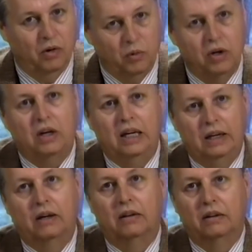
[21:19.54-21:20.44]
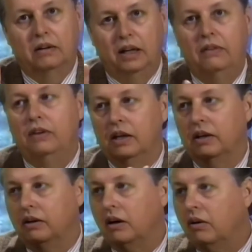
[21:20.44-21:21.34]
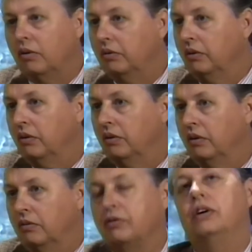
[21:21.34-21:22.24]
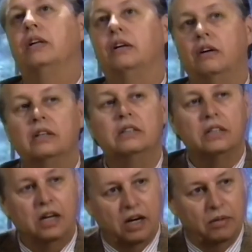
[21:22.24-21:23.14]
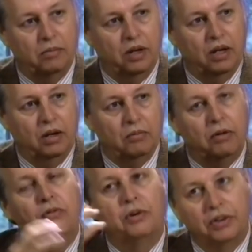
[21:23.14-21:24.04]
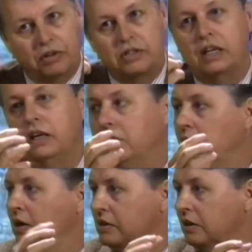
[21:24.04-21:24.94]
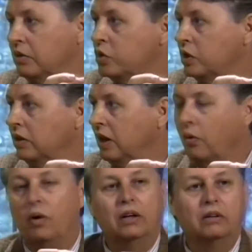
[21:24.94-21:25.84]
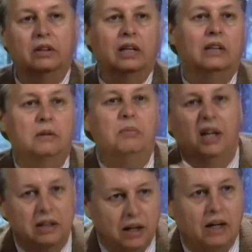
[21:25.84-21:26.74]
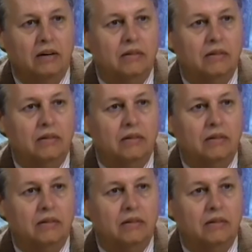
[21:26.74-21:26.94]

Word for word: work in the unknown for a long time before there's any resolution that one could then depend on.